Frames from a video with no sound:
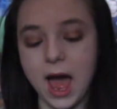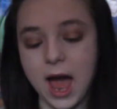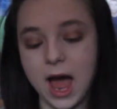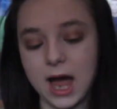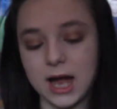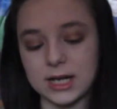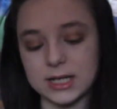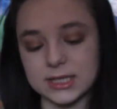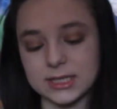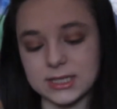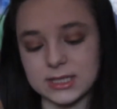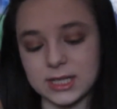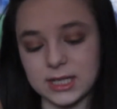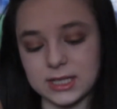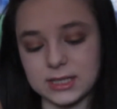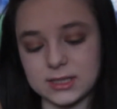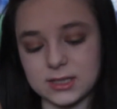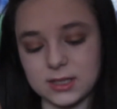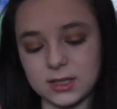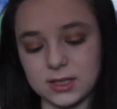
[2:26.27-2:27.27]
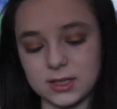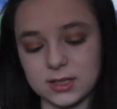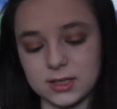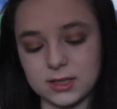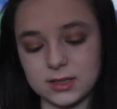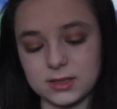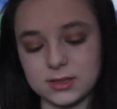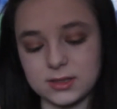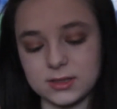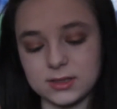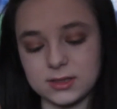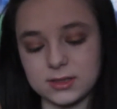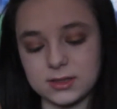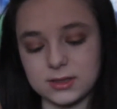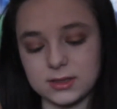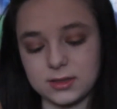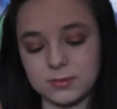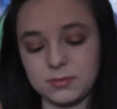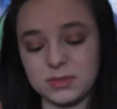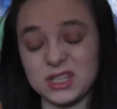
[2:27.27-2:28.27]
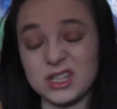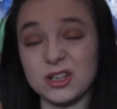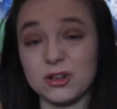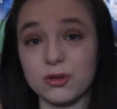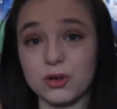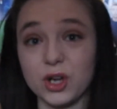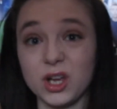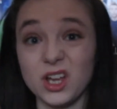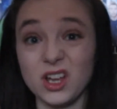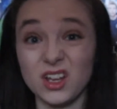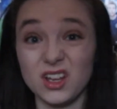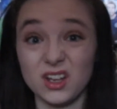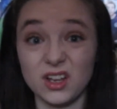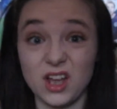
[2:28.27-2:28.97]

and it is the Sibira.